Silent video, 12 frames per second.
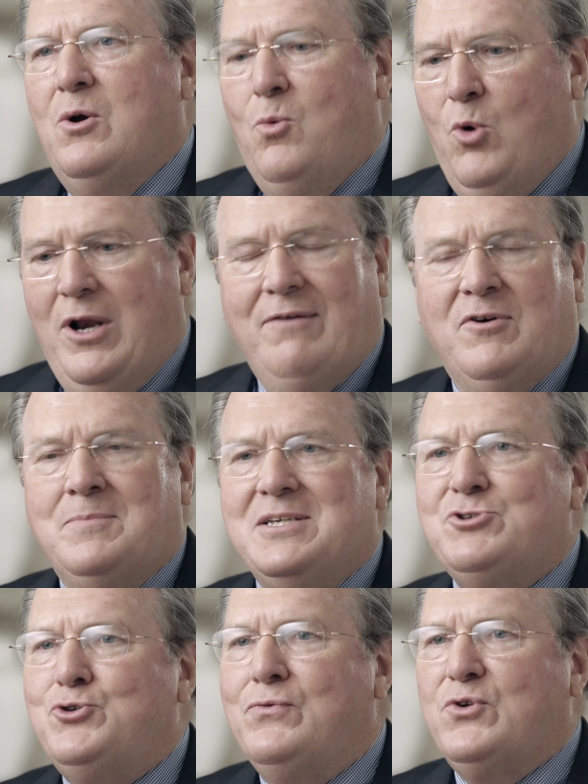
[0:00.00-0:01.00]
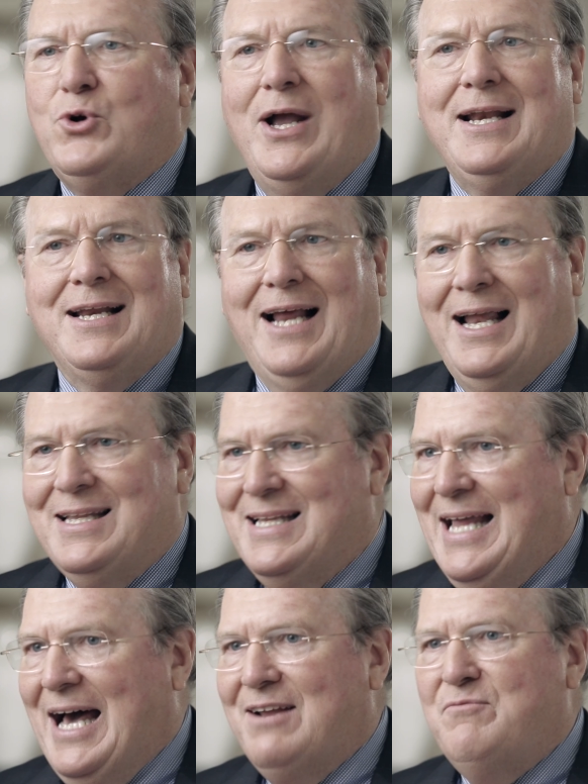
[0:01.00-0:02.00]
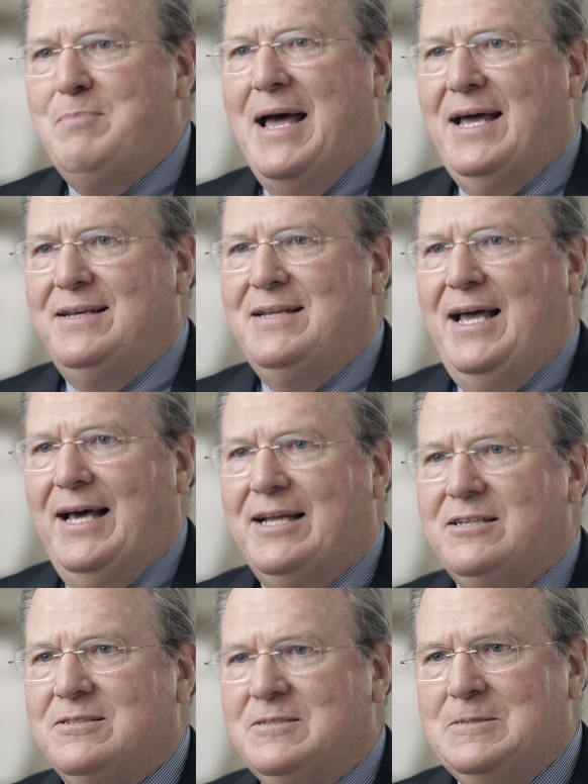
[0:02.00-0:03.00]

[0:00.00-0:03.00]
One of them is you've created a lot of bad debt.